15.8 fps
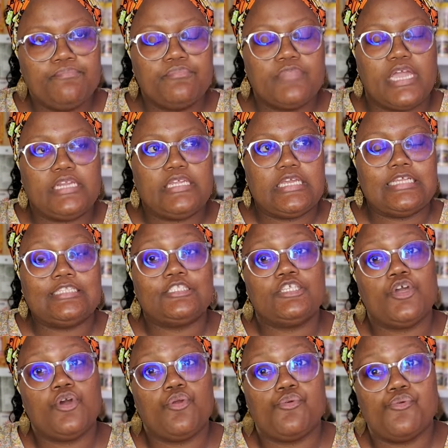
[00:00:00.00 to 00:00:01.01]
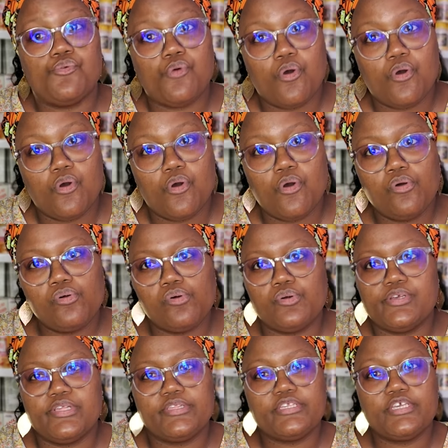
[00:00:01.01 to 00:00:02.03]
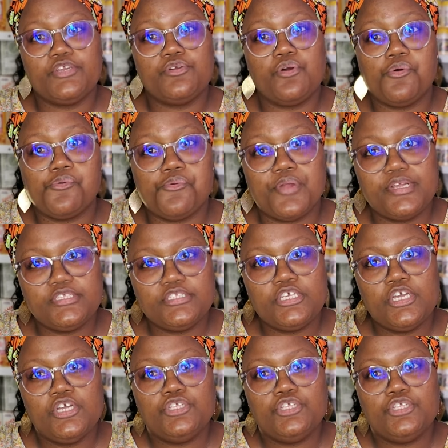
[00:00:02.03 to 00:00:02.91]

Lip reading: that it's wrong or it's incorrect